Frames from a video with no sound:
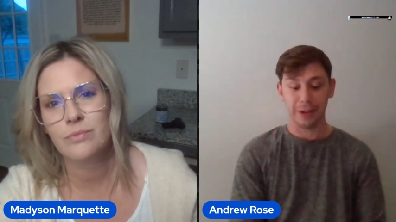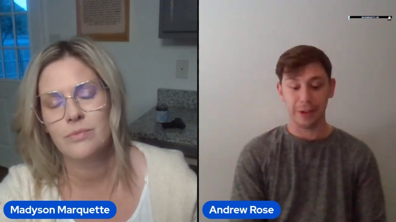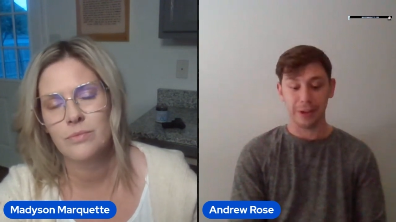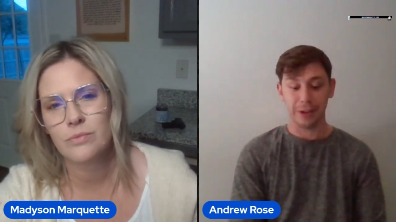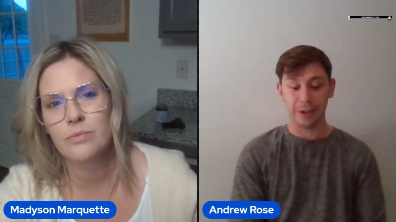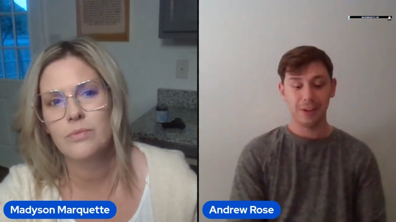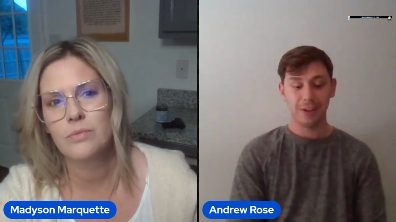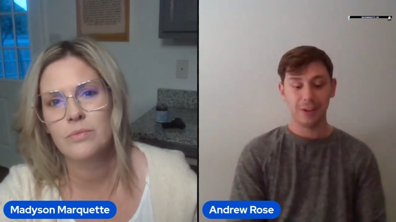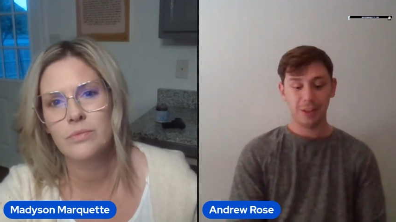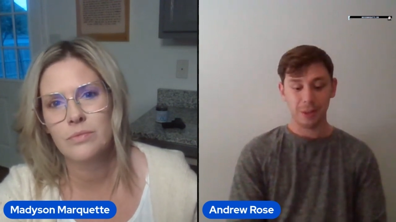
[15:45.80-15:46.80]
Speaker 1: left.
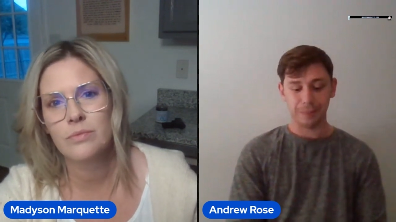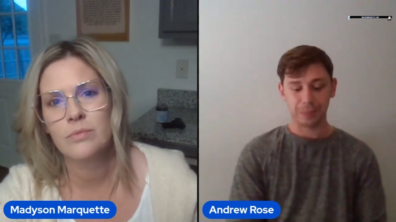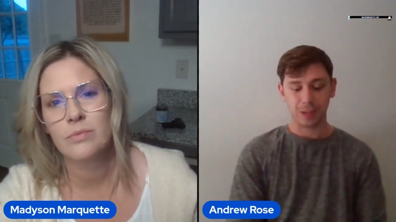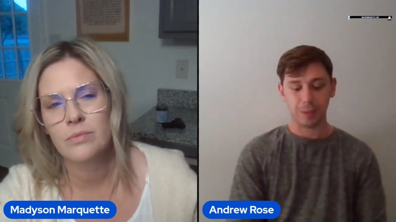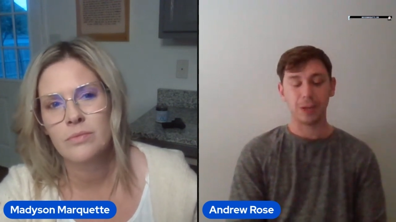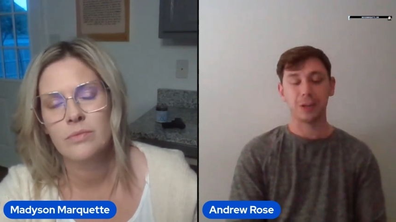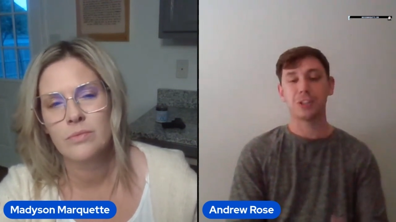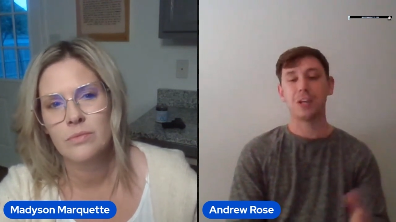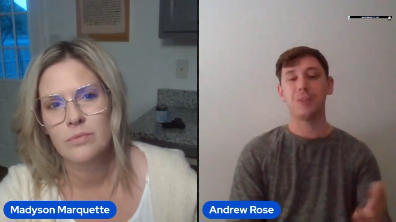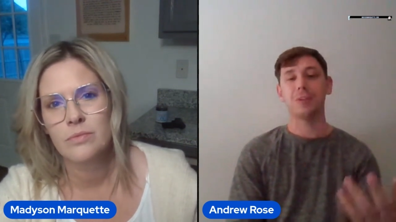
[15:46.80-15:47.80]
Like um,
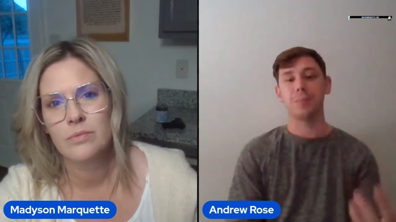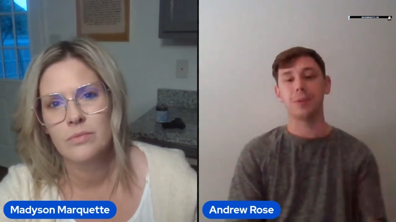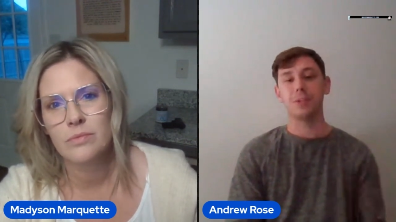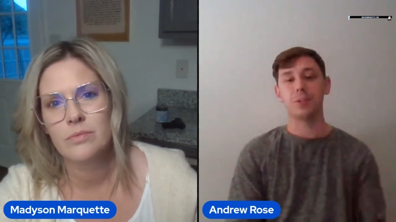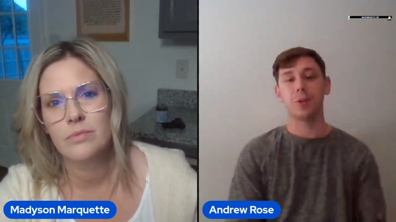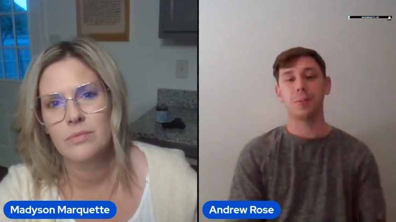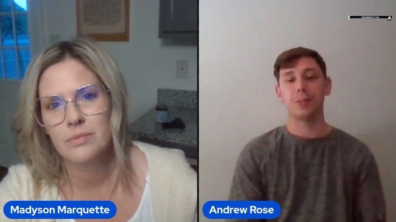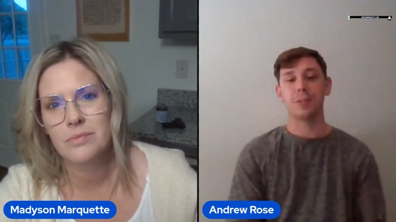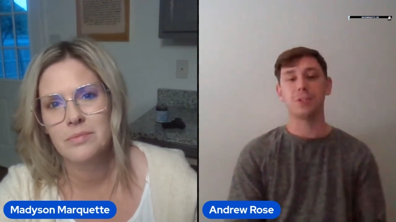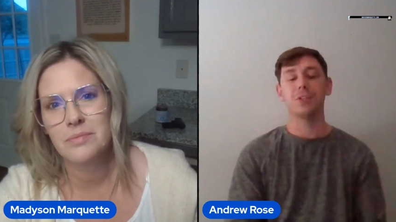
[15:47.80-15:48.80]
I'm not going to say everything
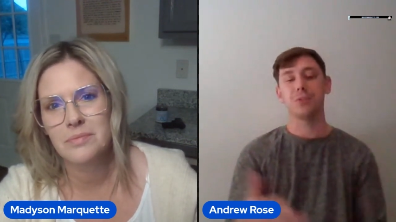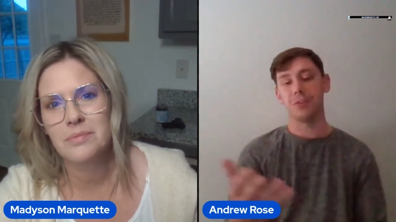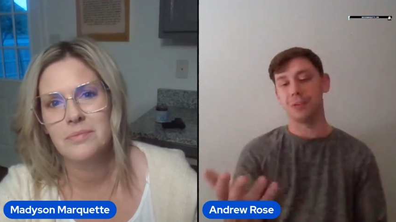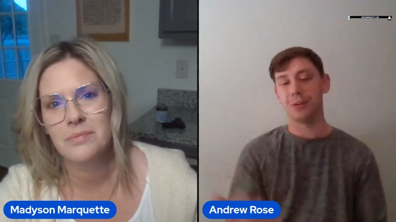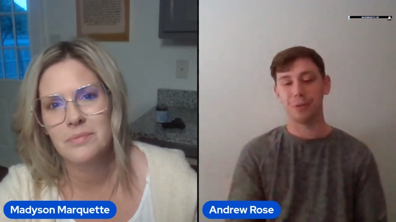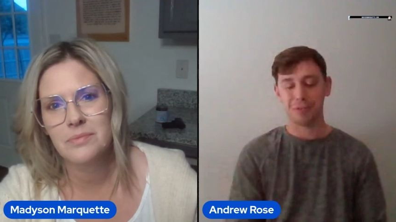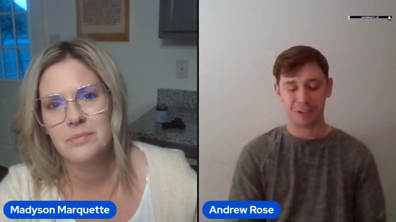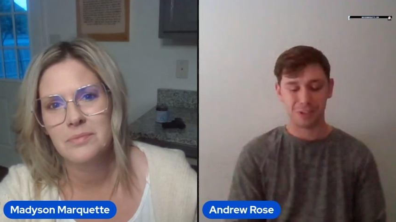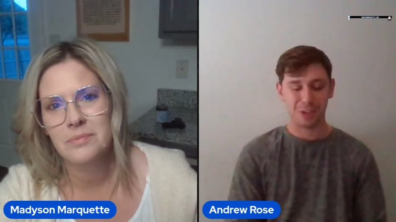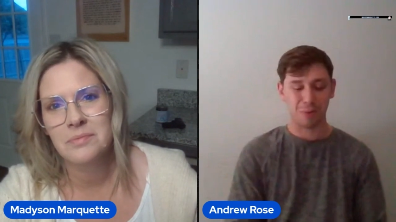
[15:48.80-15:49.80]
because you'll probably get censored.
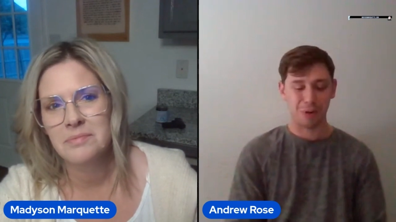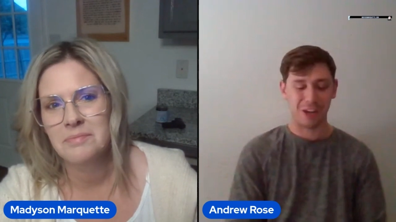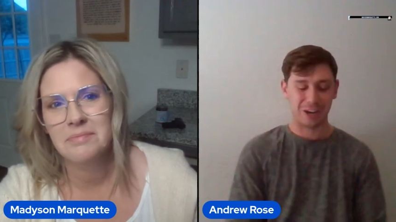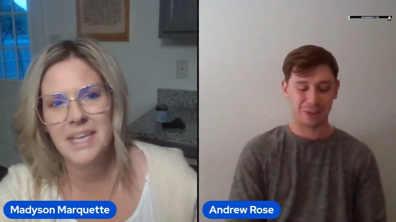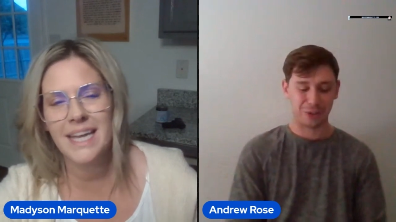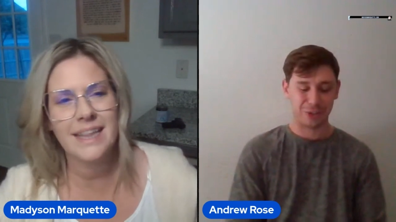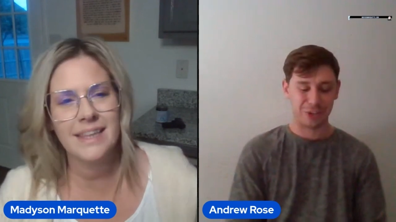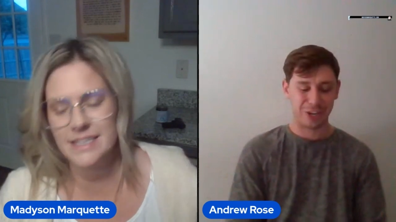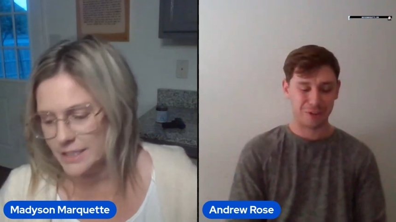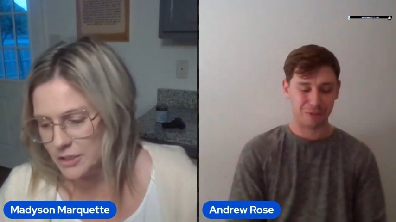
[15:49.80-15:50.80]
You know, if I say what he
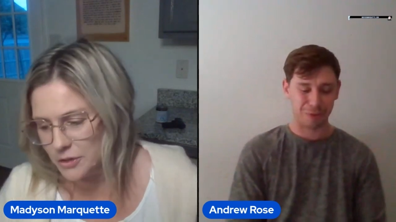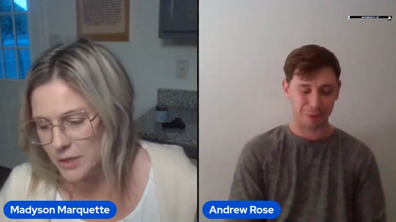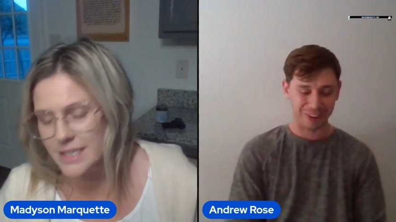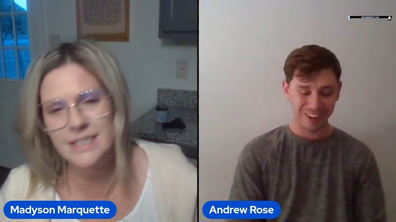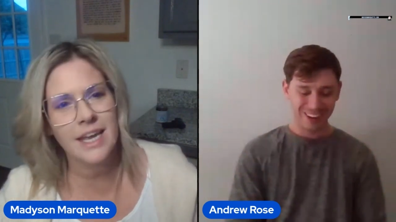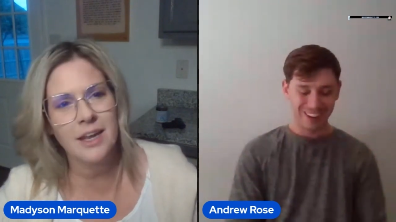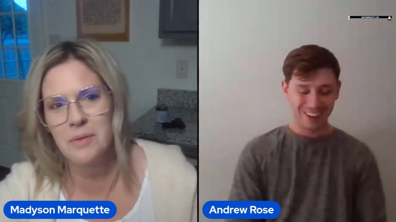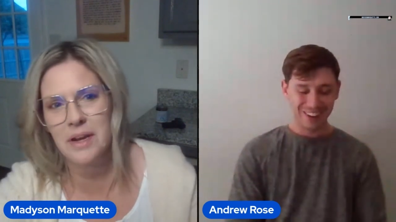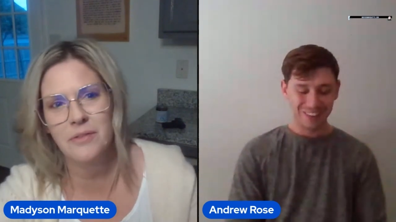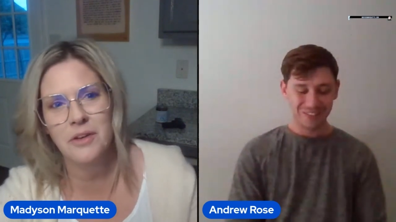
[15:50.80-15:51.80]
actually stands. You can
Speaker 2: for.
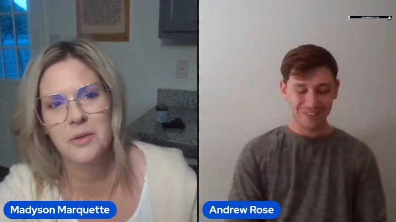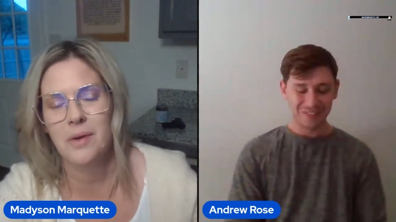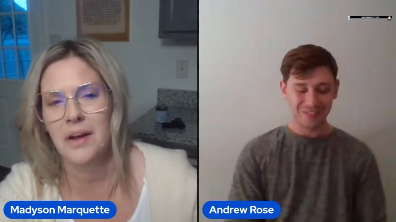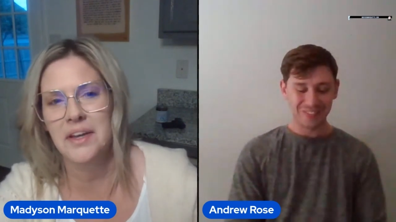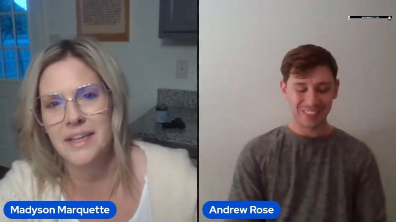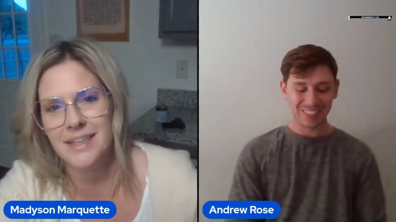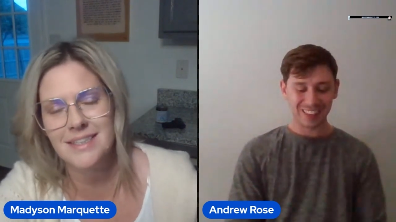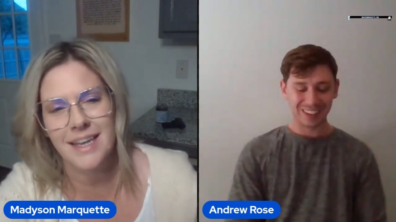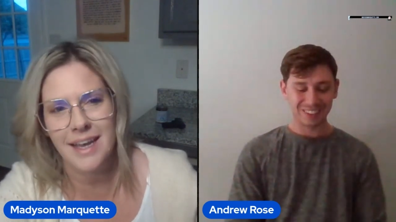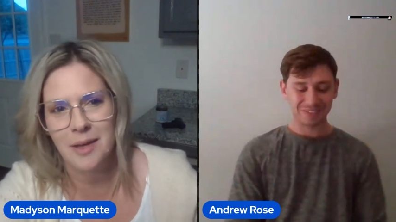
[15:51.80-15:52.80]
say whatever you want. It
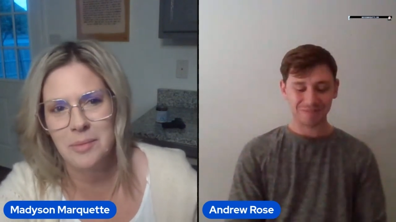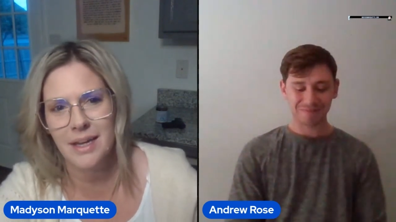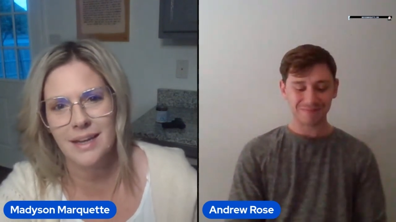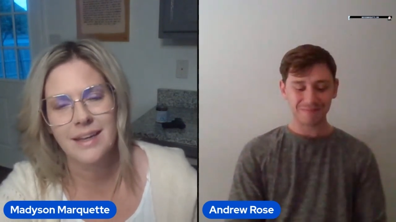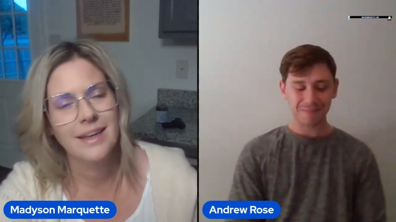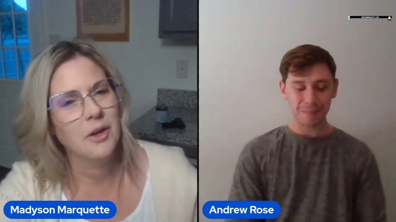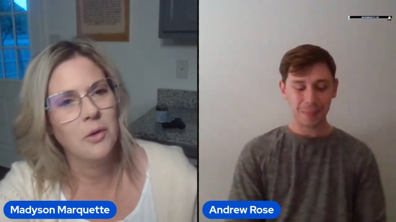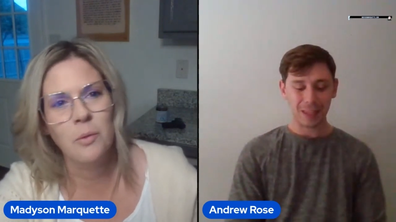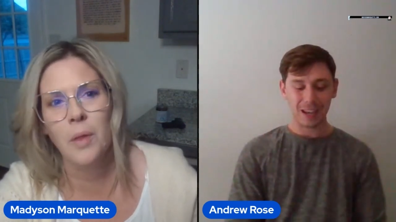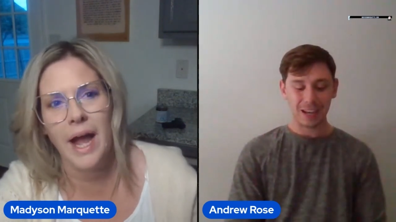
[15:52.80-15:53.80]
doesn't. I mean,
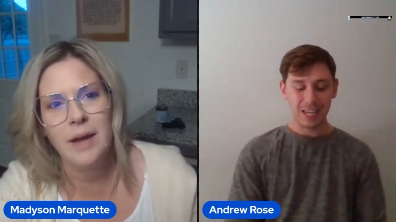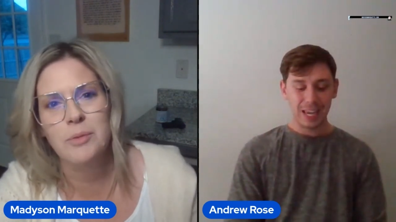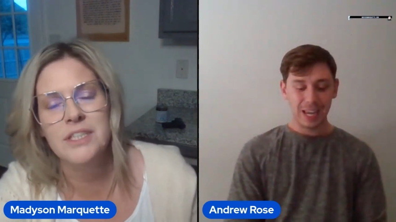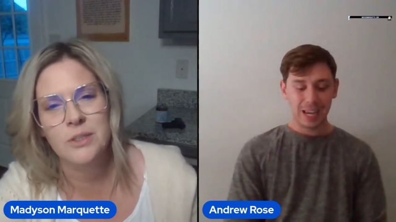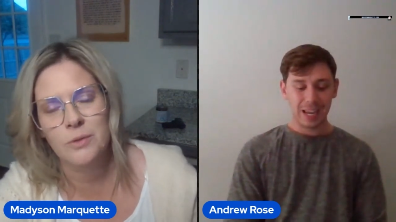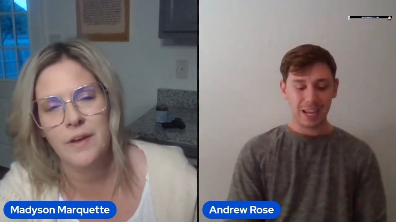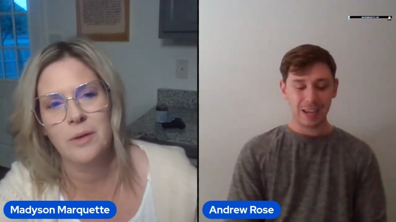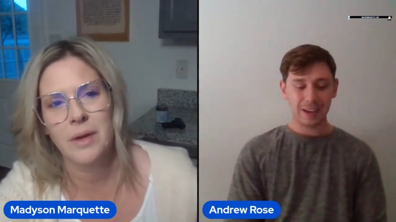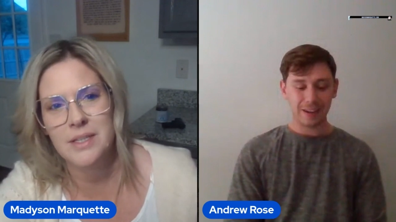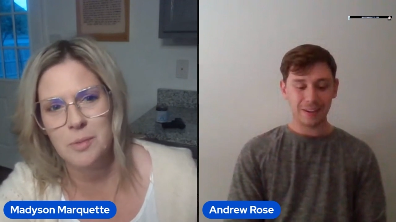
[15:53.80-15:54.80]
yeah. I will still
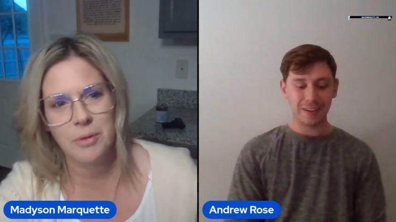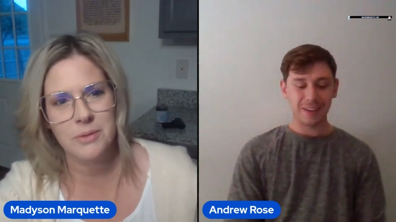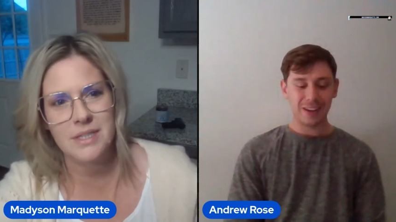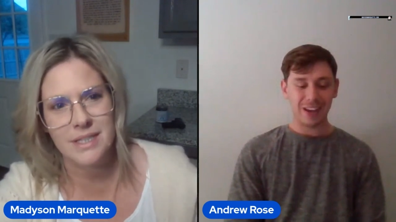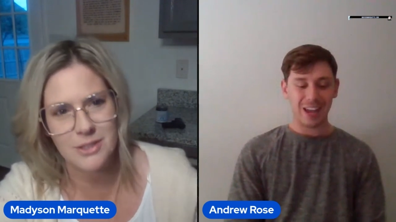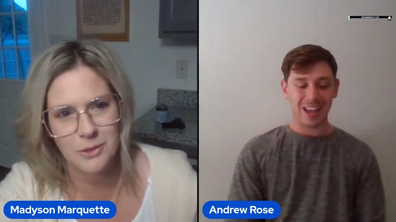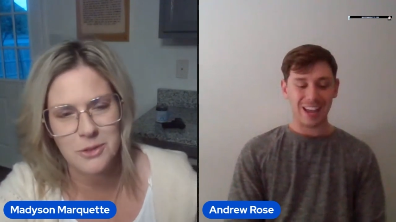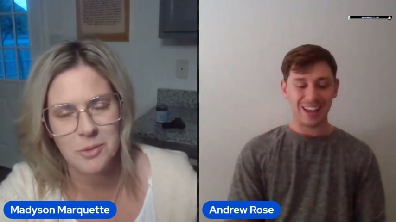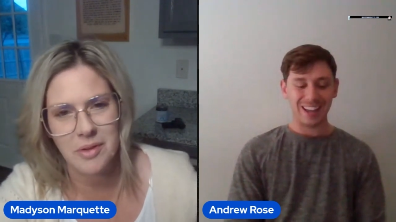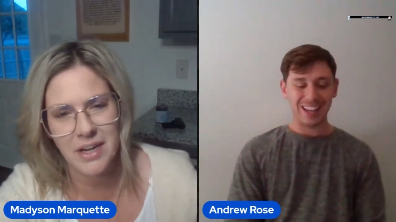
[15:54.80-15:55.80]
find ways to post this. Yeah.
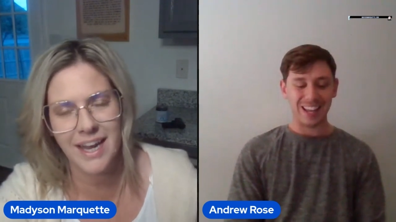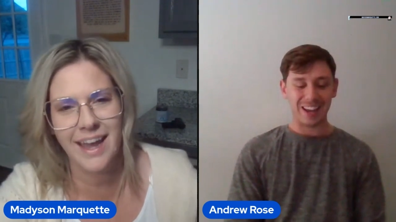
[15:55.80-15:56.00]
Don't you worry.